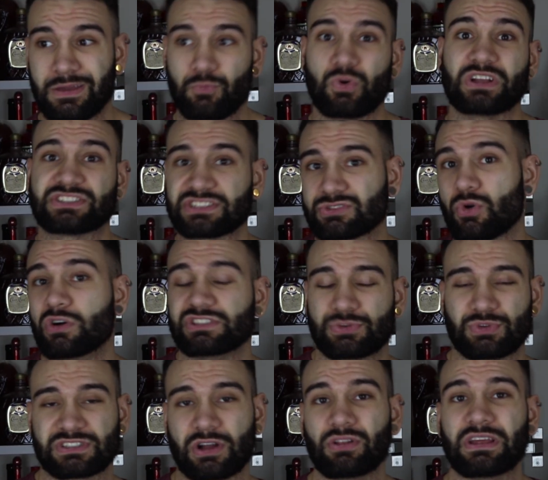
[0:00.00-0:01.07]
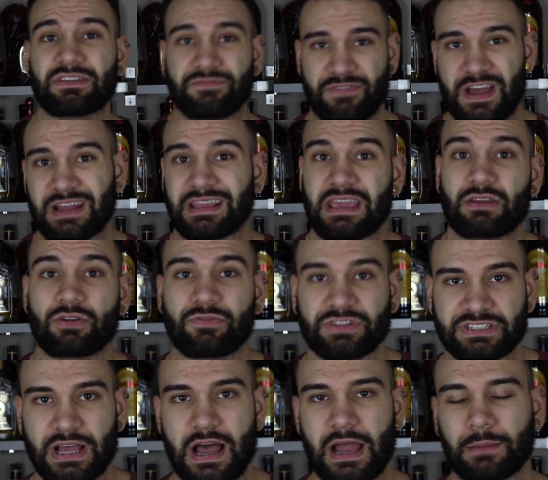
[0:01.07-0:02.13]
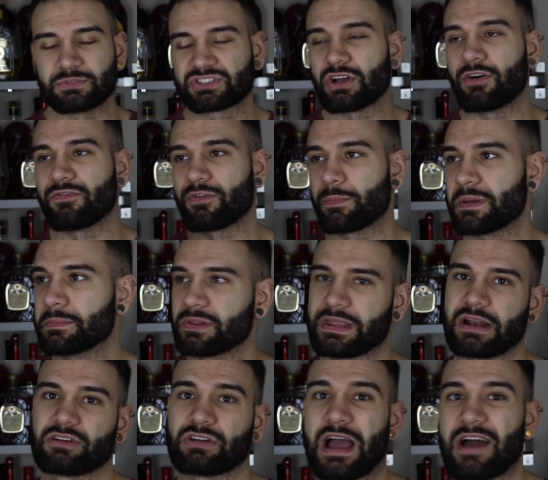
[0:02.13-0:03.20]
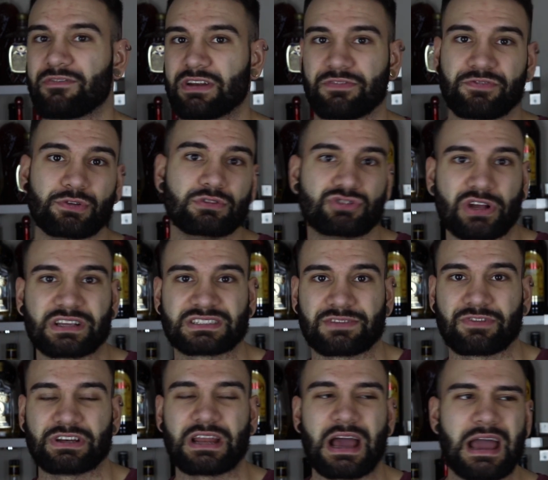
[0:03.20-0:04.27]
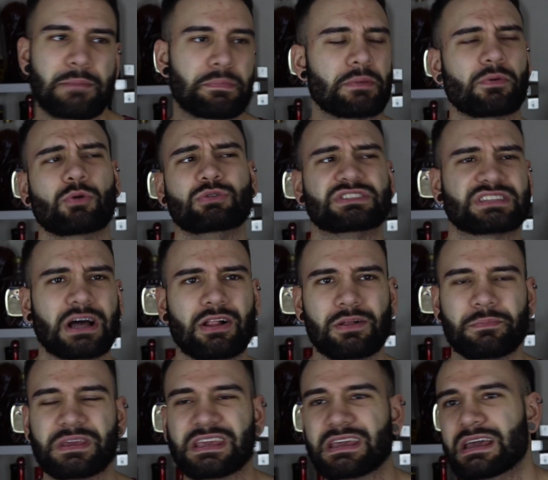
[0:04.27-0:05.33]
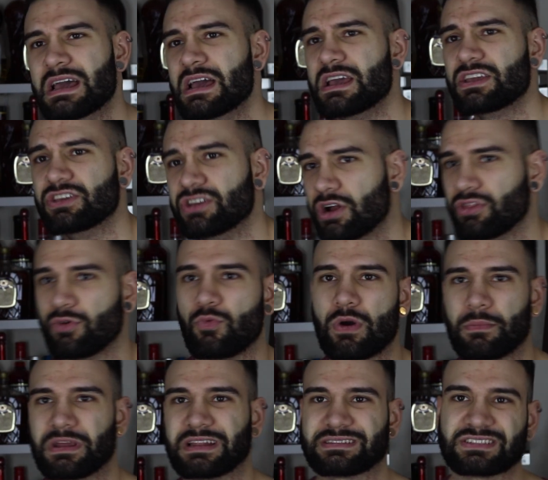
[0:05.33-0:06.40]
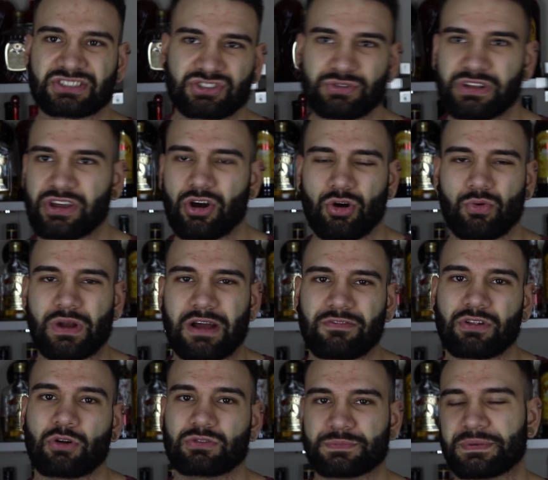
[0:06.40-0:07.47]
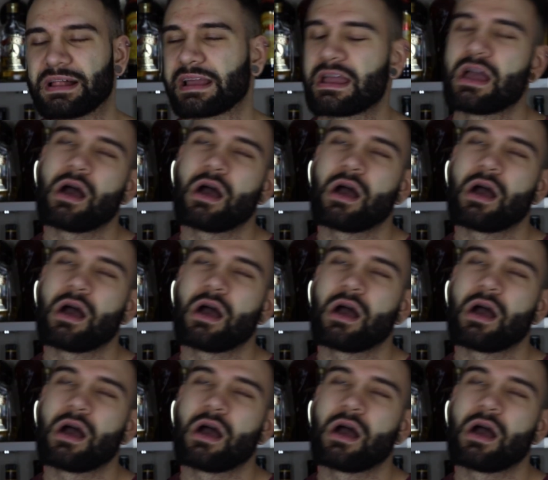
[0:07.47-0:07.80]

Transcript: which is going to result in fat gain over time. So for people that are having a few drinks every night, people always telling me, you know, the women at the studio or whatever, they always be like,